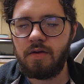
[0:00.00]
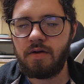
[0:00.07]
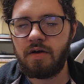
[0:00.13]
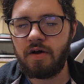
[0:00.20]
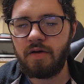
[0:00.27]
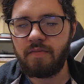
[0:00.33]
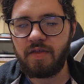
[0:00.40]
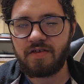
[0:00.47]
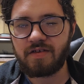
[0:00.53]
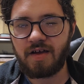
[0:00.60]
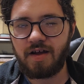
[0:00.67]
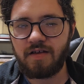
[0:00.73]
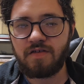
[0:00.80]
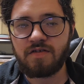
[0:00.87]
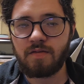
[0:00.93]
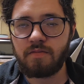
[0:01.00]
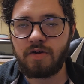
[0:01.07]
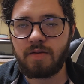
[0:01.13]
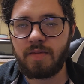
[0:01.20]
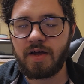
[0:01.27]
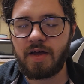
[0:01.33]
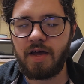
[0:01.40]
That's kind of similar
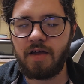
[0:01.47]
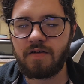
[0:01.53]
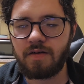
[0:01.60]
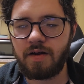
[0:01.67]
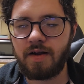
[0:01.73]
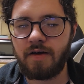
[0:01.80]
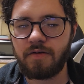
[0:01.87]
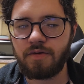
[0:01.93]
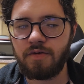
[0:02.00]
to my case right now with